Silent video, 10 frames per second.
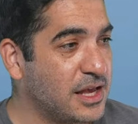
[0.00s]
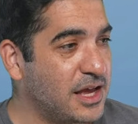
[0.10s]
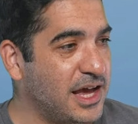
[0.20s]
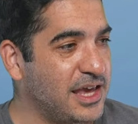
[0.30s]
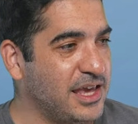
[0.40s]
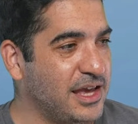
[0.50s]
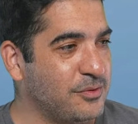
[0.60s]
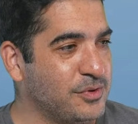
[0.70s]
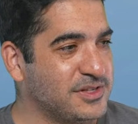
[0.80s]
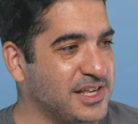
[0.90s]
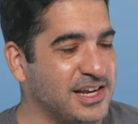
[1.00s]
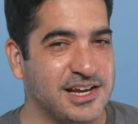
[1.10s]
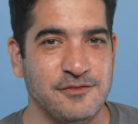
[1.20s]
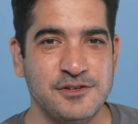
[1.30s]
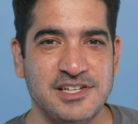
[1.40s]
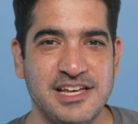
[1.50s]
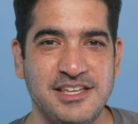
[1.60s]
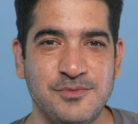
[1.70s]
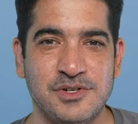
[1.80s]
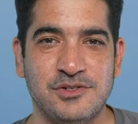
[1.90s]
I was at a conference and I did
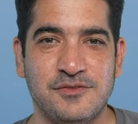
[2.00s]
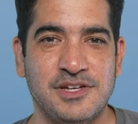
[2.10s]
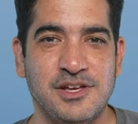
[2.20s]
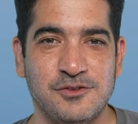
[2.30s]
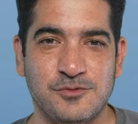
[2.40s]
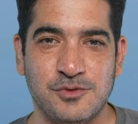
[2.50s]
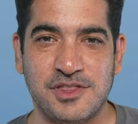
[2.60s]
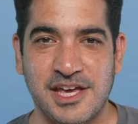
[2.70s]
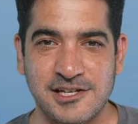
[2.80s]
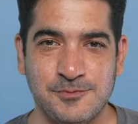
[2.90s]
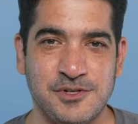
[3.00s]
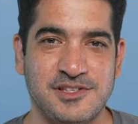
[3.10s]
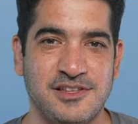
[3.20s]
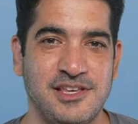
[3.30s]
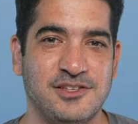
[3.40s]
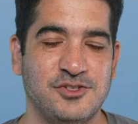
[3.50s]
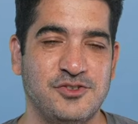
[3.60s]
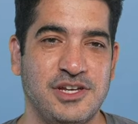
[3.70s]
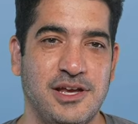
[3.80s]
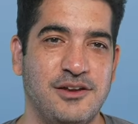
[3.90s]
a bunch of videos with experts in the
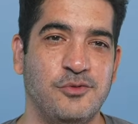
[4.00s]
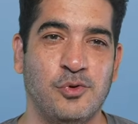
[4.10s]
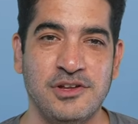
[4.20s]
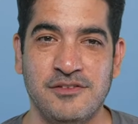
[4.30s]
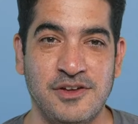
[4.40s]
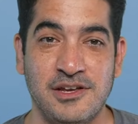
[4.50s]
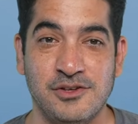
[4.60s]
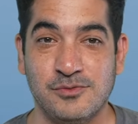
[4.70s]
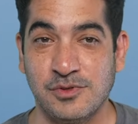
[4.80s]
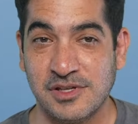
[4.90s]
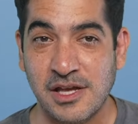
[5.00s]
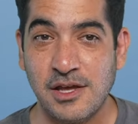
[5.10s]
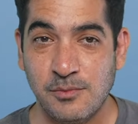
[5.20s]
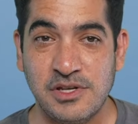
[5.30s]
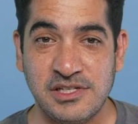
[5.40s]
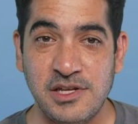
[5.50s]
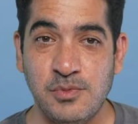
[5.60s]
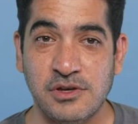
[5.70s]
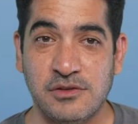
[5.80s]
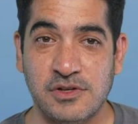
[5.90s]
industry, and one of the videos was basically
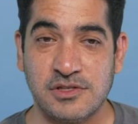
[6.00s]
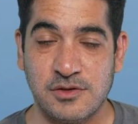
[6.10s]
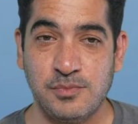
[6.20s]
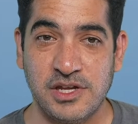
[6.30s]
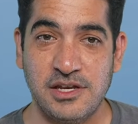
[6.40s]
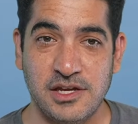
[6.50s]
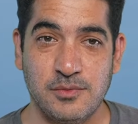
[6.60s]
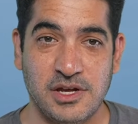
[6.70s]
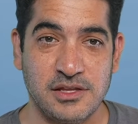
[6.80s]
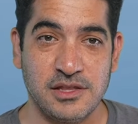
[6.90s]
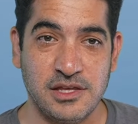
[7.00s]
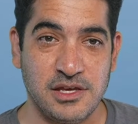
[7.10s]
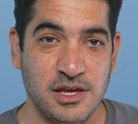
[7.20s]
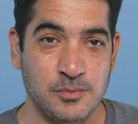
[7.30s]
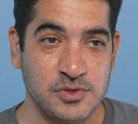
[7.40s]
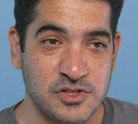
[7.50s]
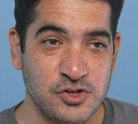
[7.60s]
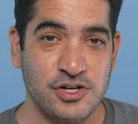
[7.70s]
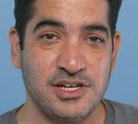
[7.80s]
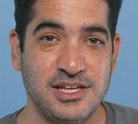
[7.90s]
both of us complaining about the
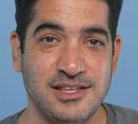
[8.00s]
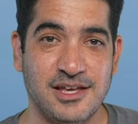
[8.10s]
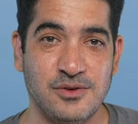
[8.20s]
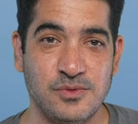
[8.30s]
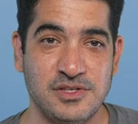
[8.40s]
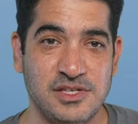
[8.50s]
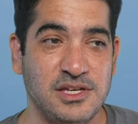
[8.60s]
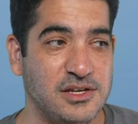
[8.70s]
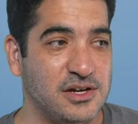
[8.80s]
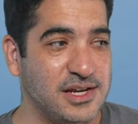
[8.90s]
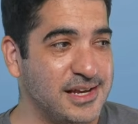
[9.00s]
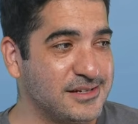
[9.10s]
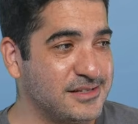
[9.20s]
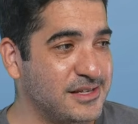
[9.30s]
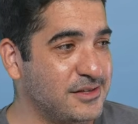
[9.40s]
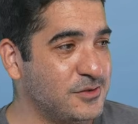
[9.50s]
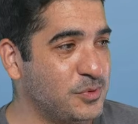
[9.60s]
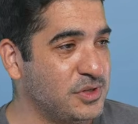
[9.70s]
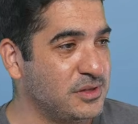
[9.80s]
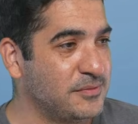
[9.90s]
absurdity that we see on X at this
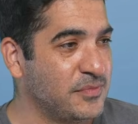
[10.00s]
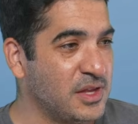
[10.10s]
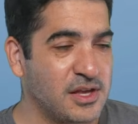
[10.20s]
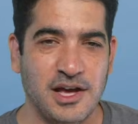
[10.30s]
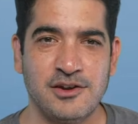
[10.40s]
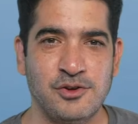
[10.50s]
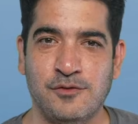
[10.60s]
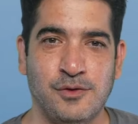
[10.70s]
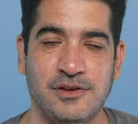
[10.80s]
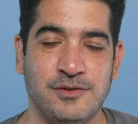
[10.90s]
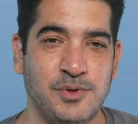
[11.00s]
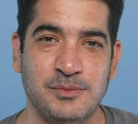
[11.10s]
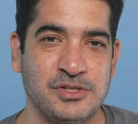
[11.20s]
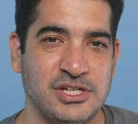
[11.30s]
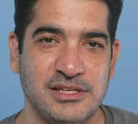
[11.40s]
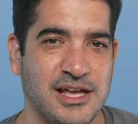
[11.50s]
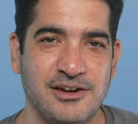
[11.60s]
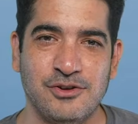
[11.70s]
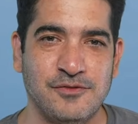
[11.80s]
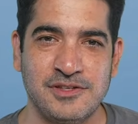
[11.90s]
point. I don't know if we'll ever publish it. I don't
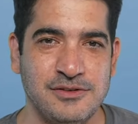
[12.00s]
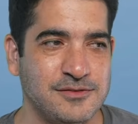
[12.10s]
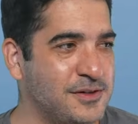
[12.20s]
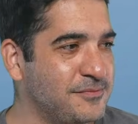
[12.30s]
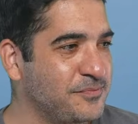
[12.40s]
know if it's useful.